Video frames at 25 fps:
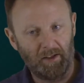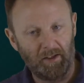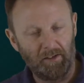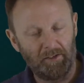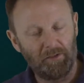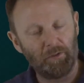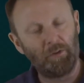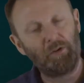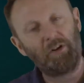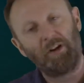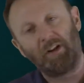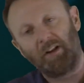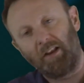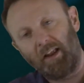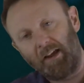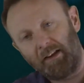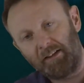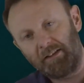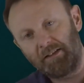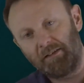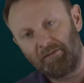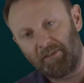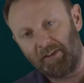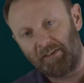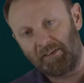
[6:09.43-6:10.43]
So
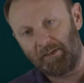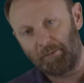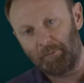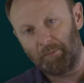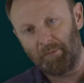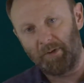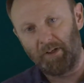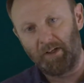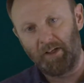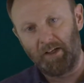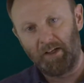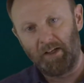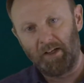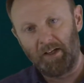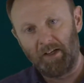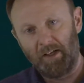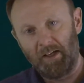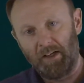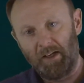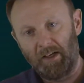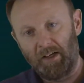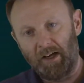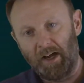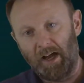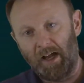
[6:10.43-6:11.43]
collectivism
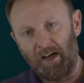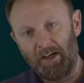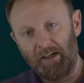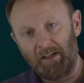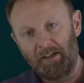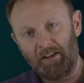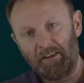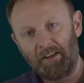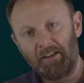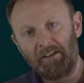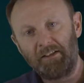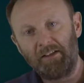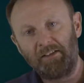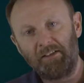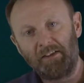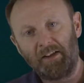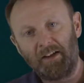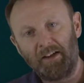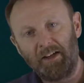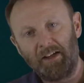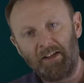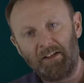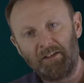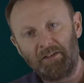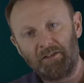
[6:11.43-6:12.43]
and the
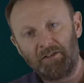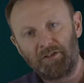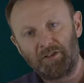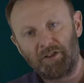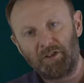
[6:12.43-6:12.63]
desire